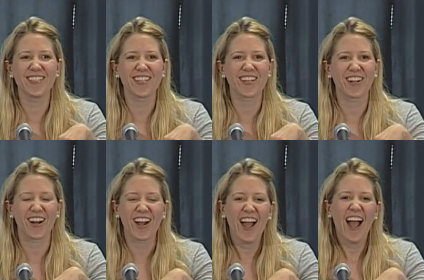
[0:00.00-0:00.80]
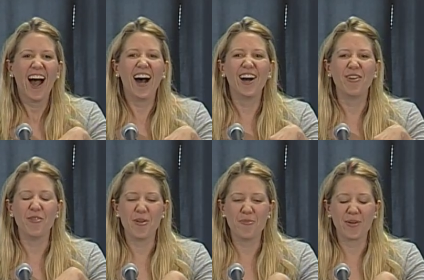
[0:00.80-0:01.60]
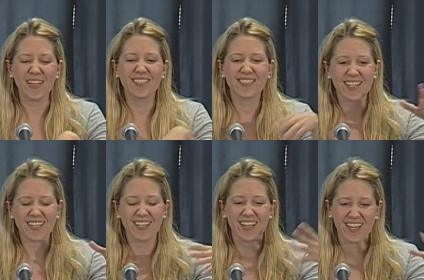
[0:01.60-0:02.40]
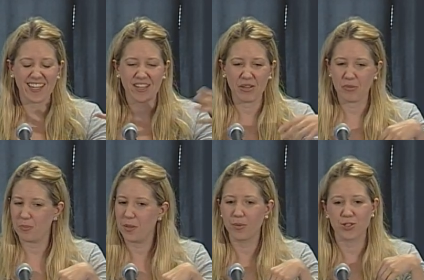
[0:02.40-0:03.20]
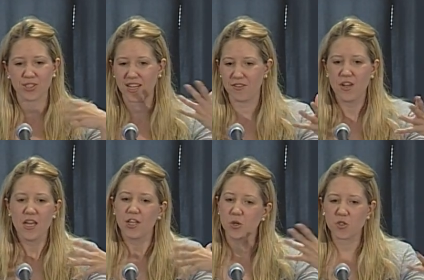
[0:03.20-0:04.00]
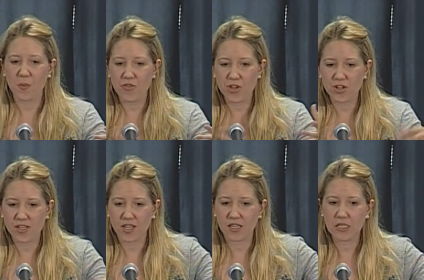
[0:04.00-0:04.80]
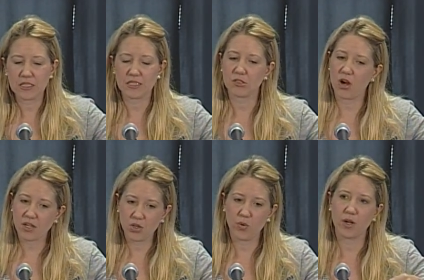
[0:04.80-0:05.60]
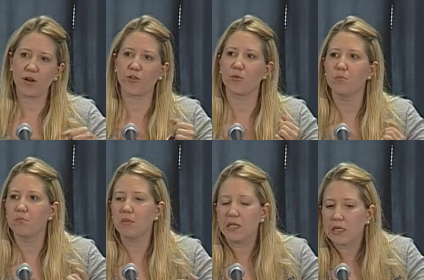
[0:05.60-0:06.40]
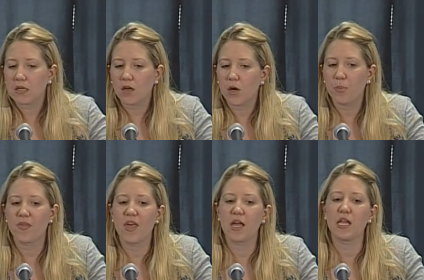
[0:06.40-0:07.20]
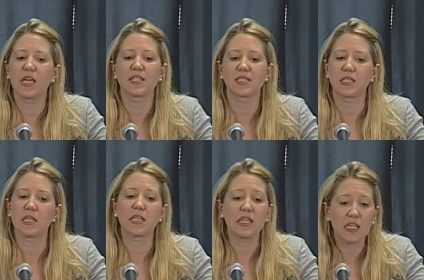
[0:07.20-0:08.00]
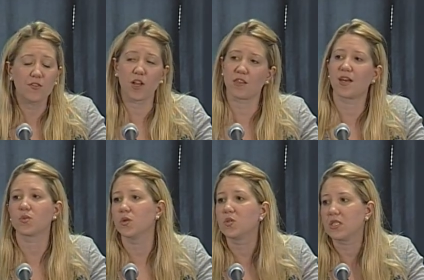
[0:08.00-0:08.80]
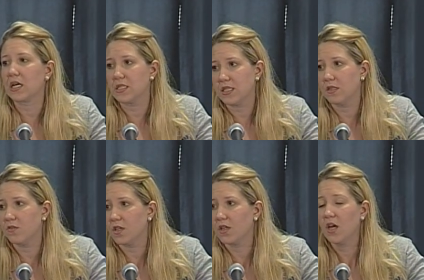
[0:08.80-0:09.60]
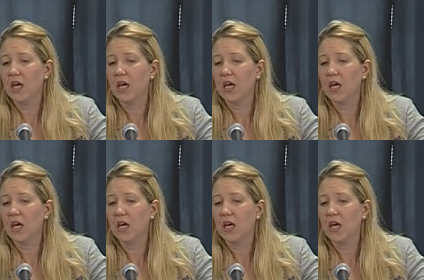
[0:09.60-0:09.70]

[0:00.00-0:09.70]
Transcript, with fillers: did occur. Um, but instead, people just kind of you know spend their days talking to one another, meeting up, and then it's the evening. That's what you see on TV